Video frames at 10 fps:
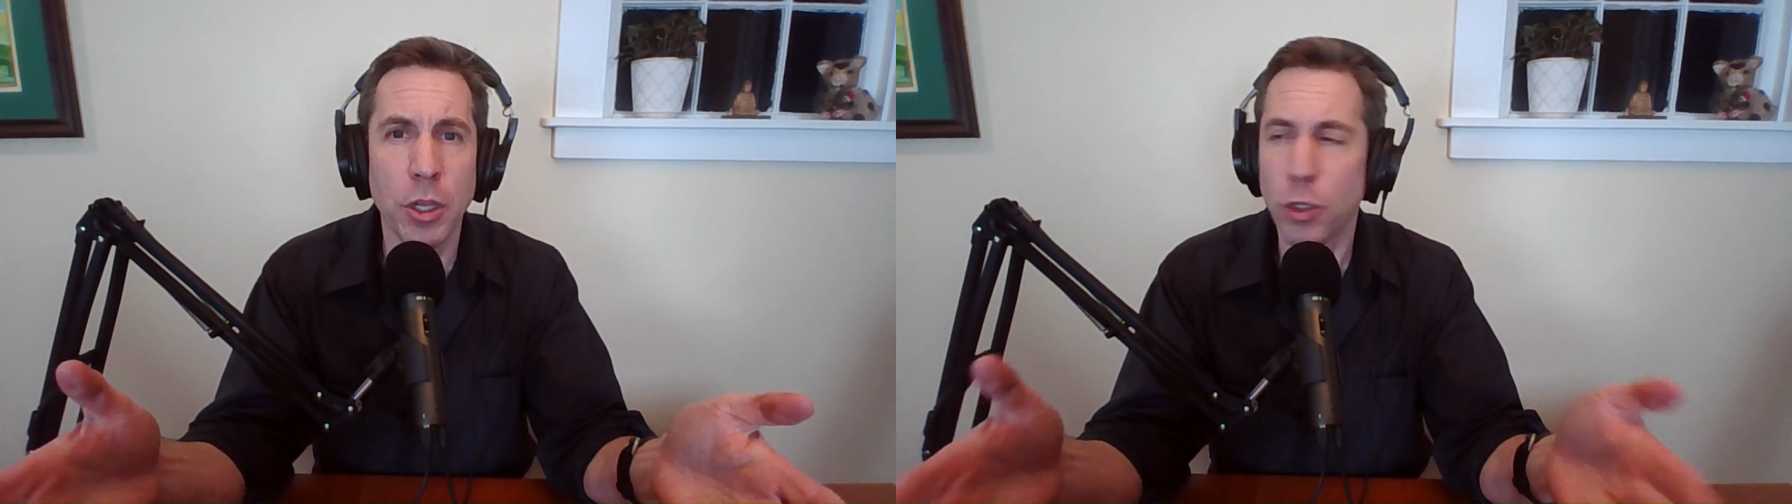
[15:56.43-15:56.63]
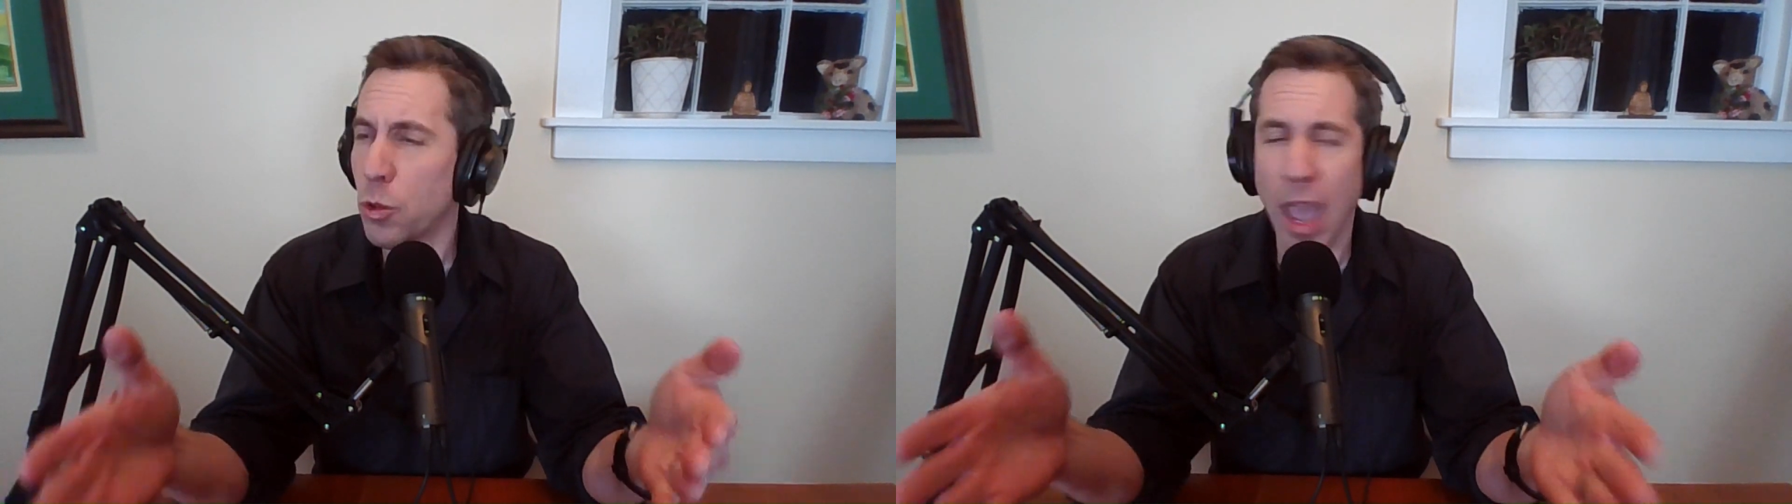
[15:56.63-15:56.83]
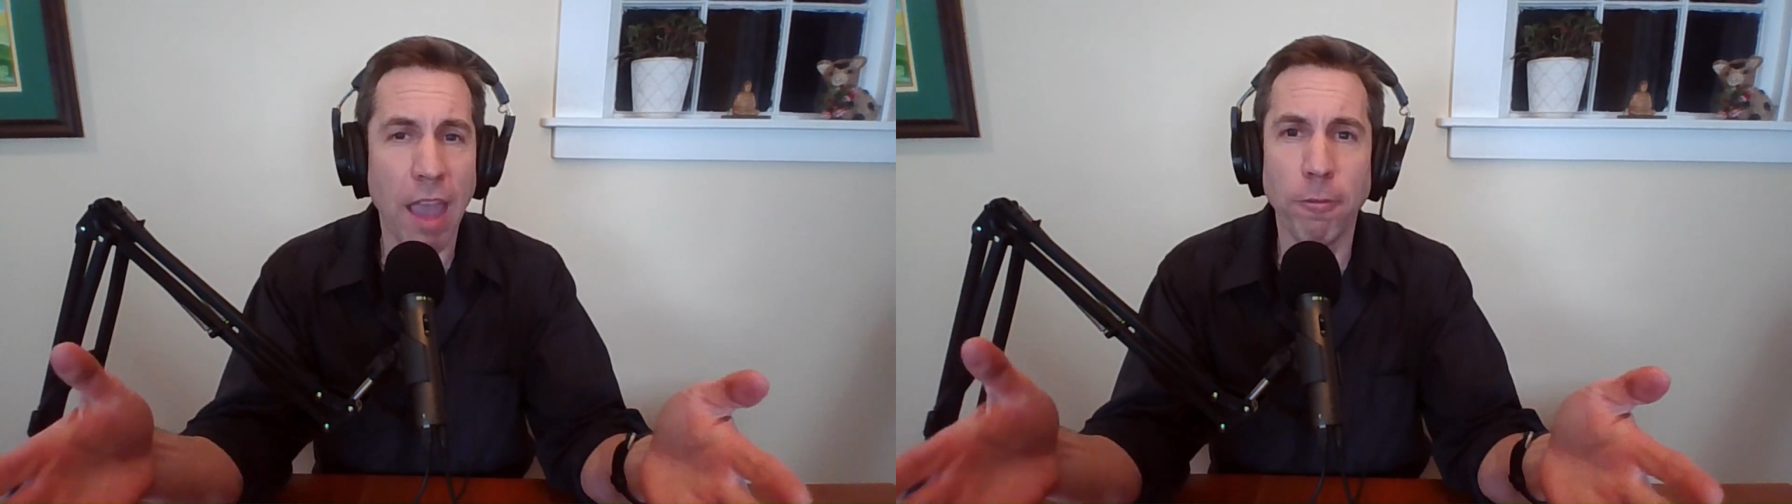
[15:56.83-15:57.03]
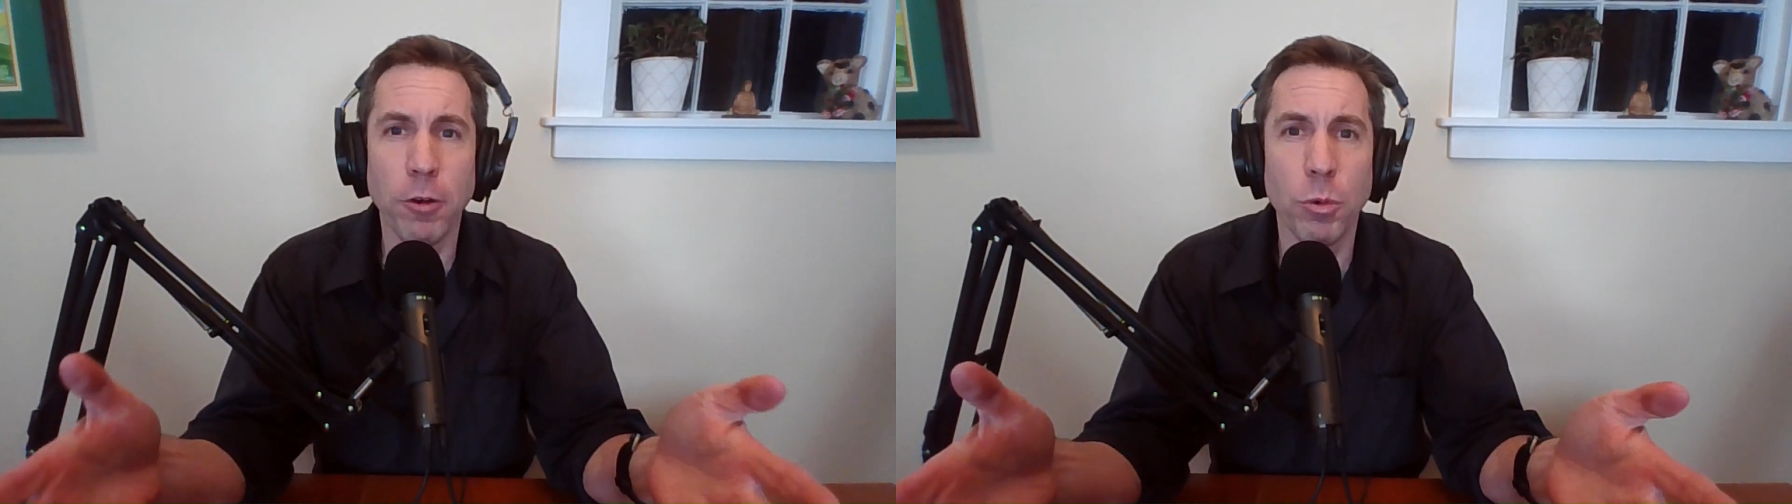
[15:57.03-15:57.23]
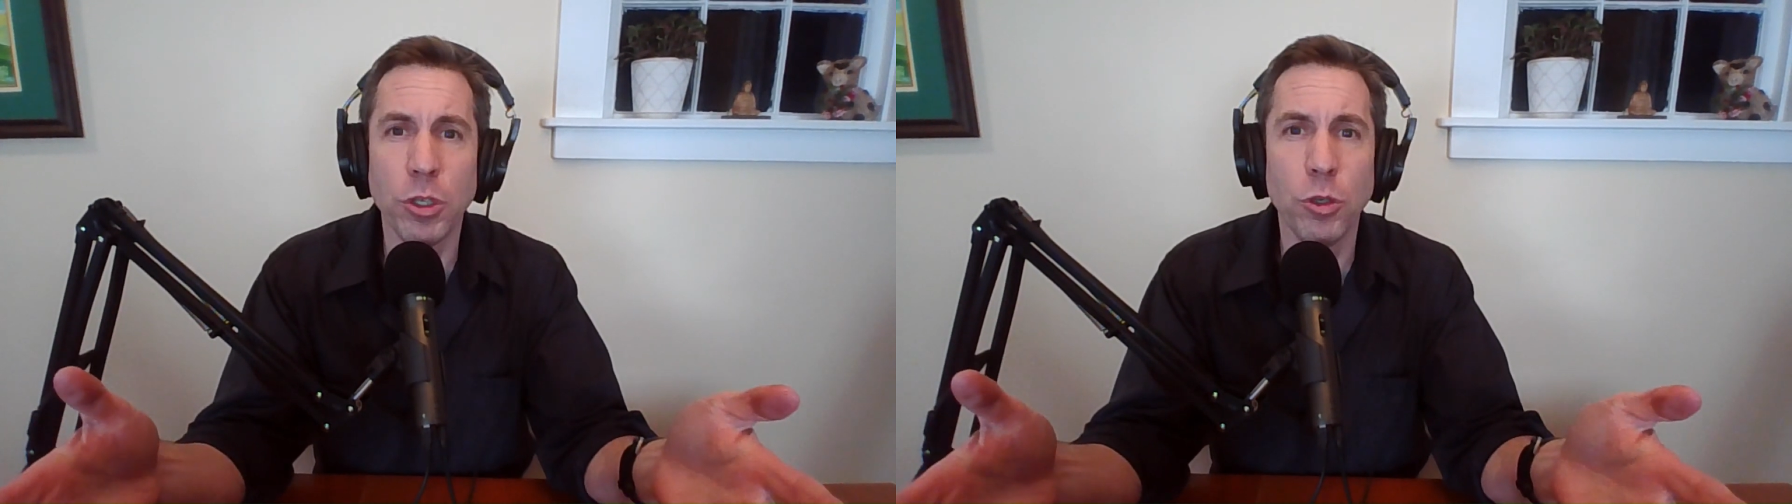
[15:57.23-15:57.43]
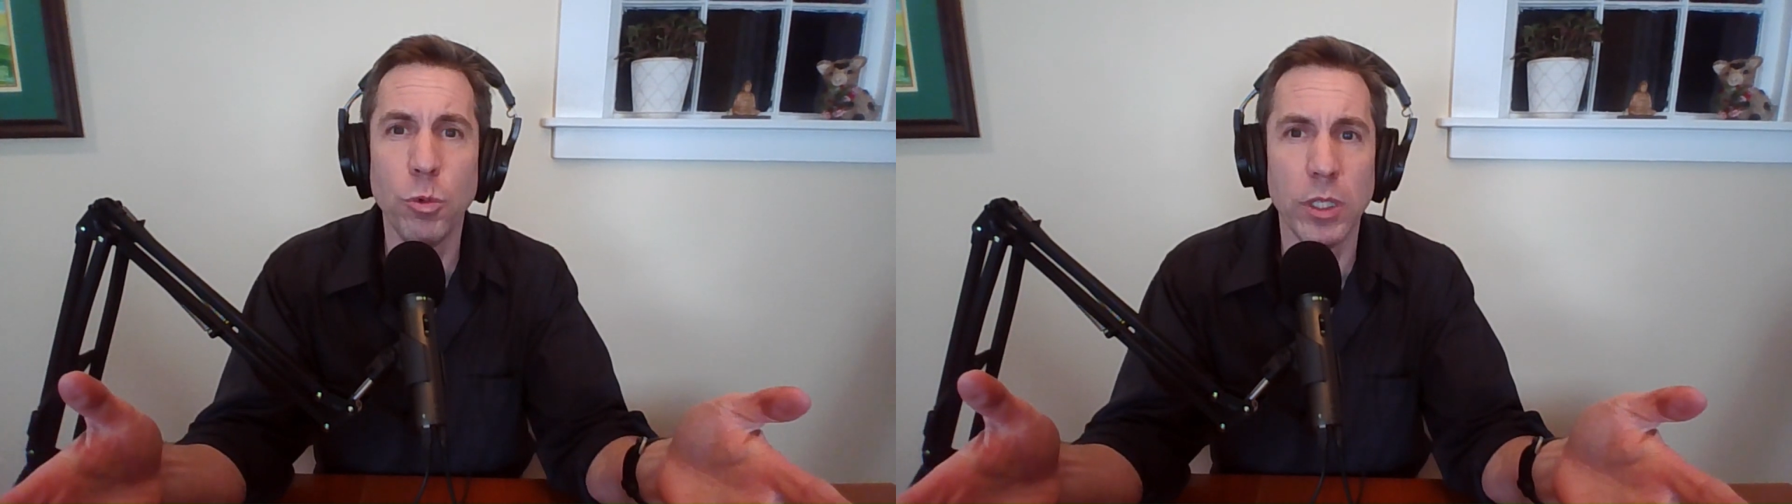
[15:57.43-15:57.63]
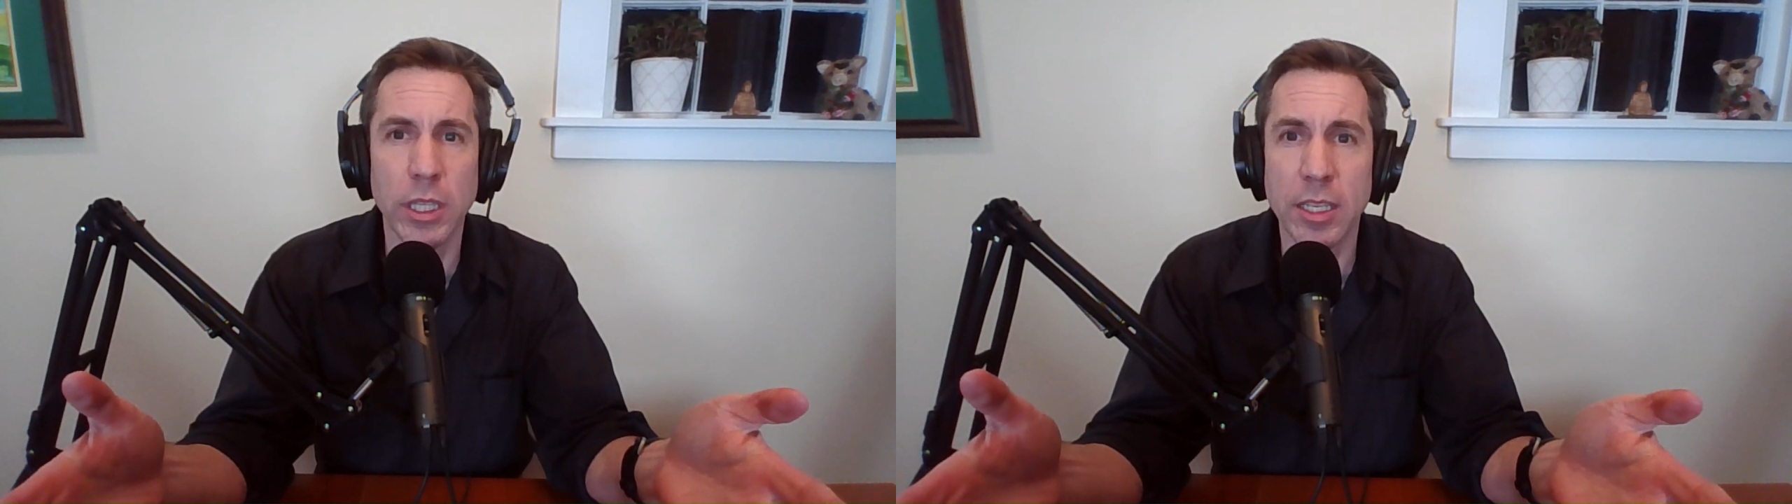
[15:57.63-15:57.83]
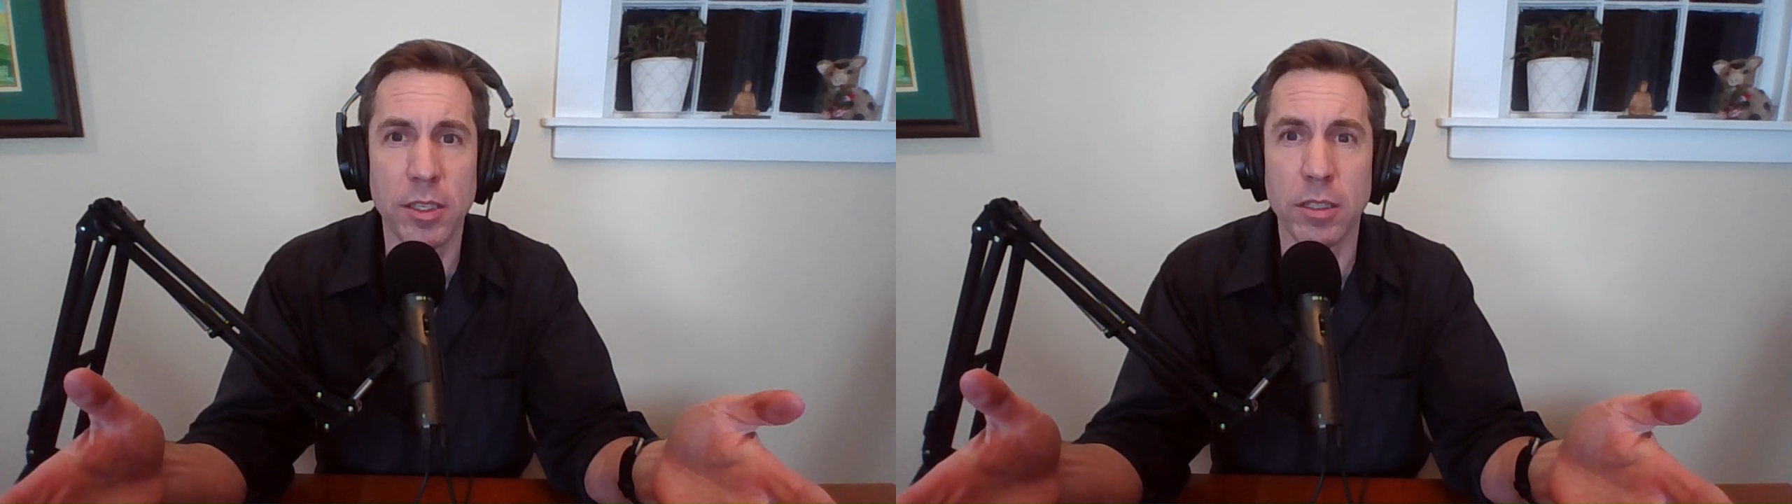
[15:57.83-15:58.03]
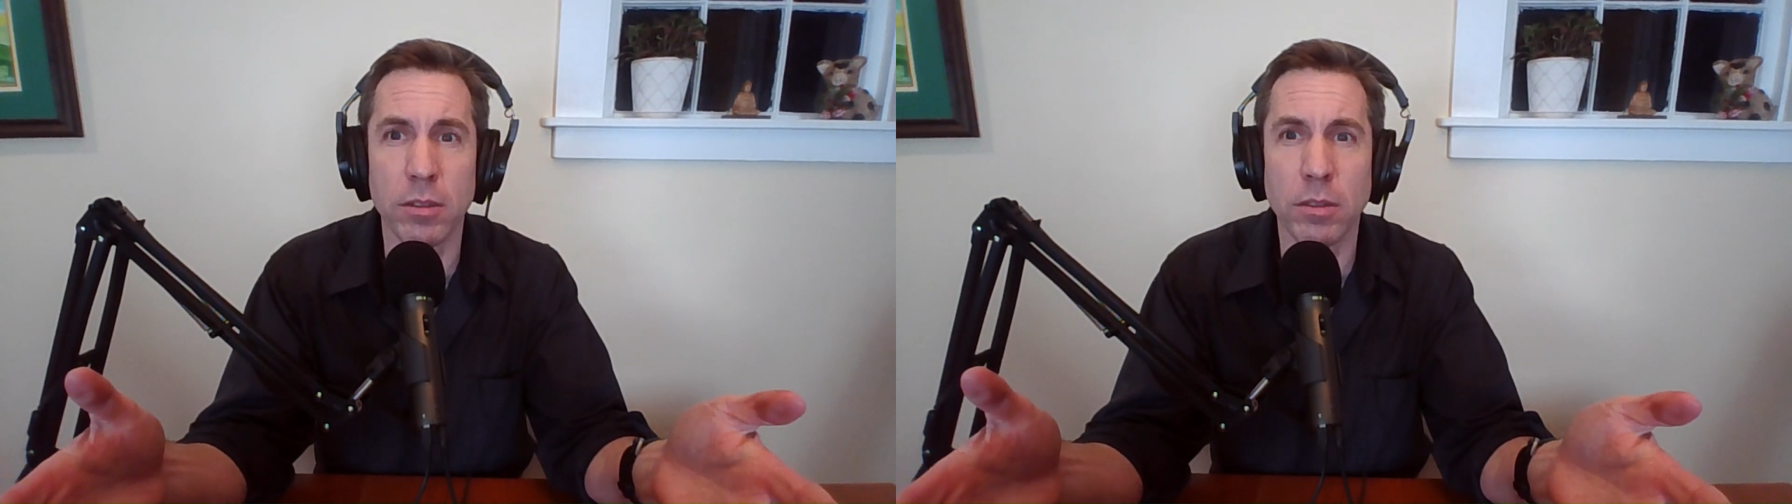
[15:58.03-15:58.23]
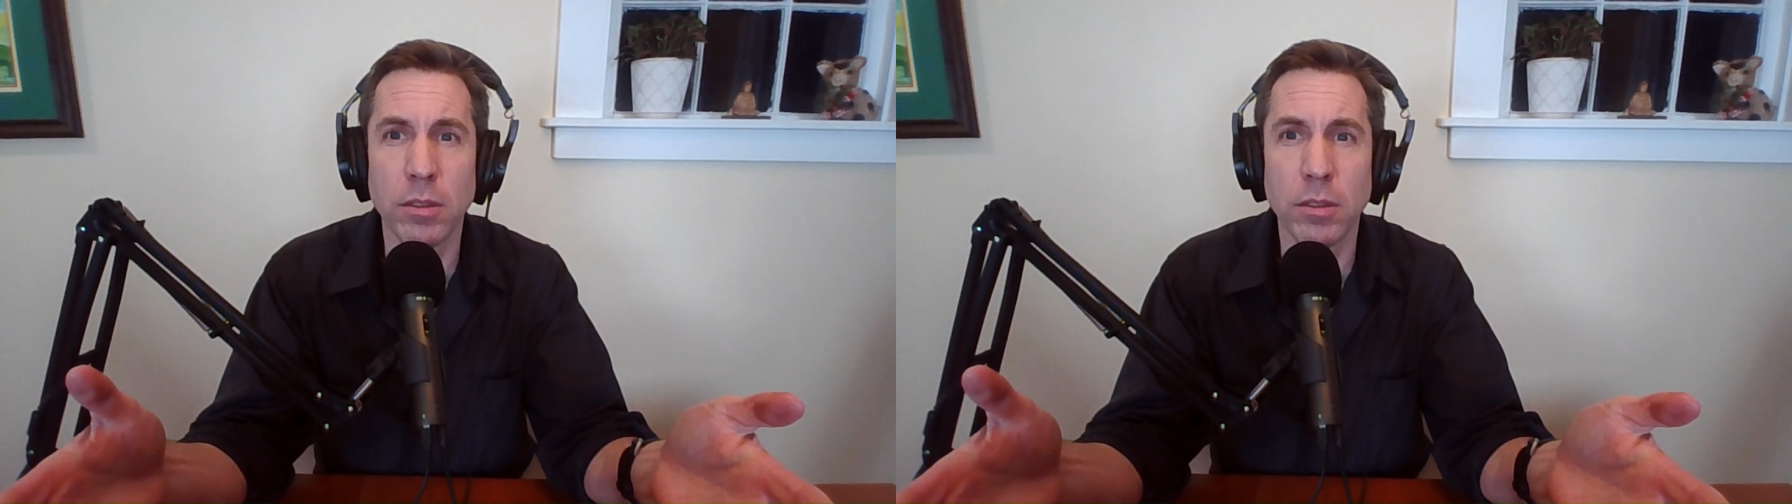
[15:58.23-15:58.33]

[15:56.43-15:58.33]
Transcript: to everyone who will listen.